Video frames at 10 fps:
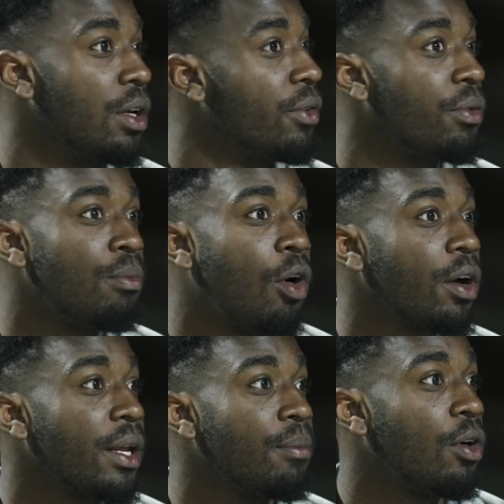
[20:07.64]
even more
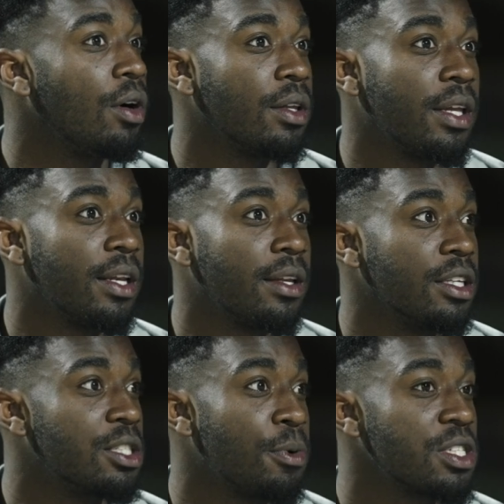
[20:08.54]
than
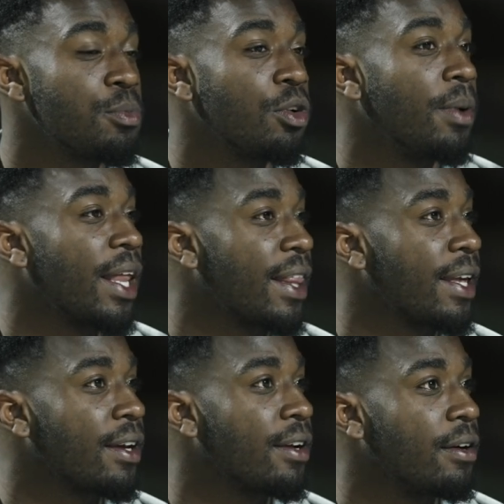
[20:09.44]
it's possible, but I
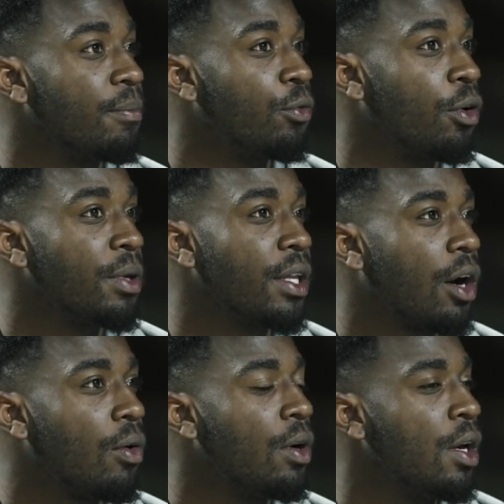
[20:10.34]
think for me
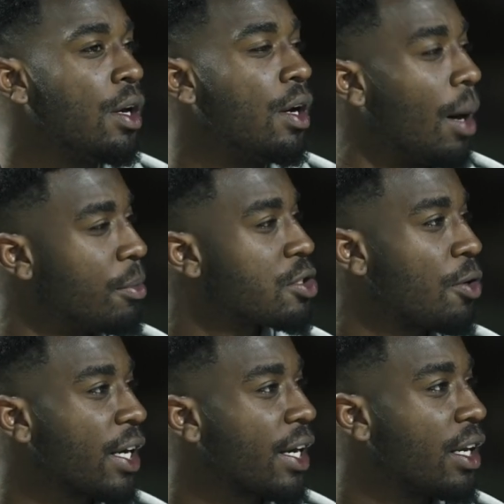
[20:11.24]
now, I'm a
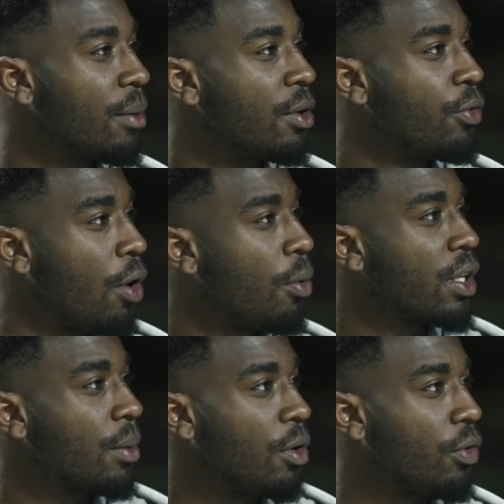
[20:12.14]
striker and I'm a
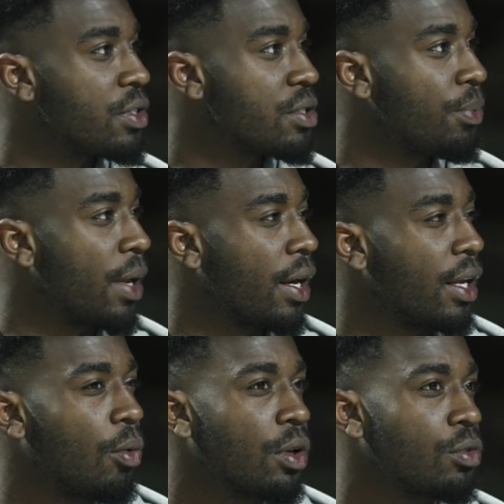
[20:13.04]
forward, I'm an offensive player, and
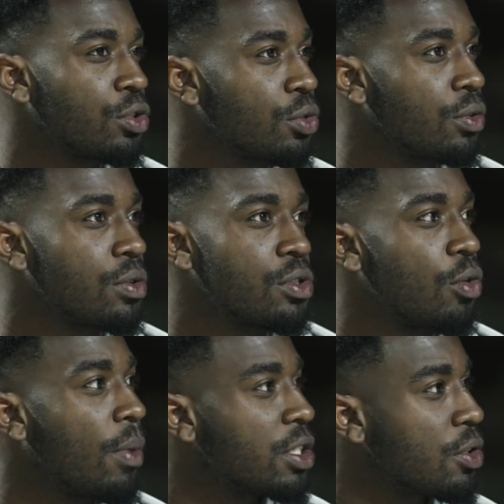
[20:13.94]
I want to shoot
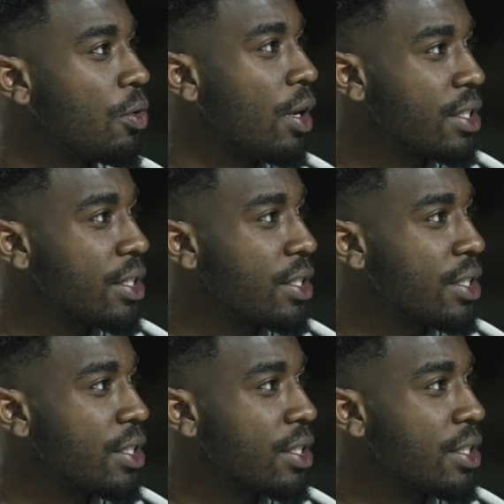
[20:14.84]
so much goal